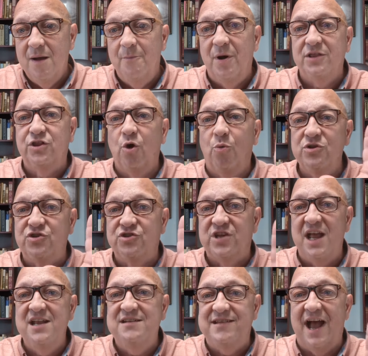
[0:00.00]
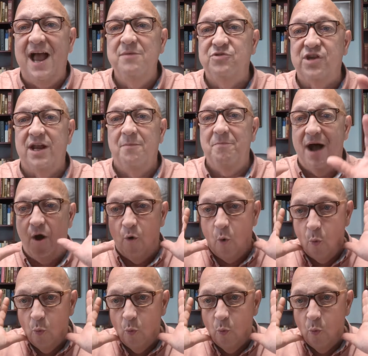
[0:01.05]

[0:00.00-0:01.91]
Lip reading: but there was 10 times that amount